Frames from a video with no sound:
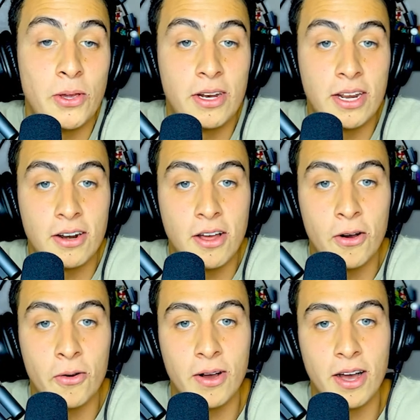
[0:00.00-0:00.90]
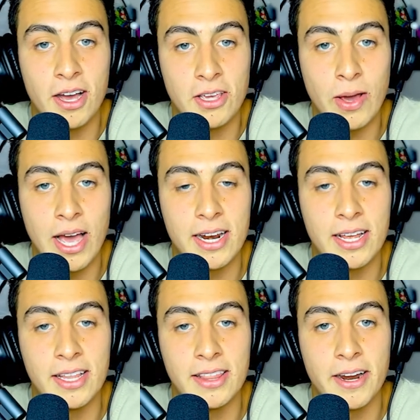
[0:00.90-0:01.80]
didn't know uh, you had it
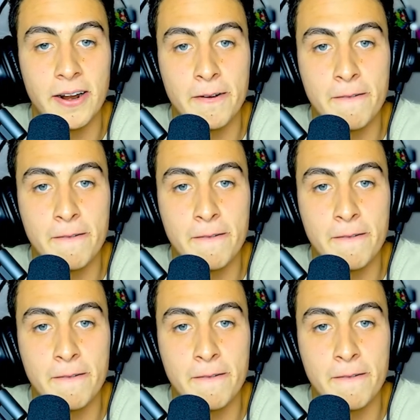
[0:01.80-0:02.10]
in there?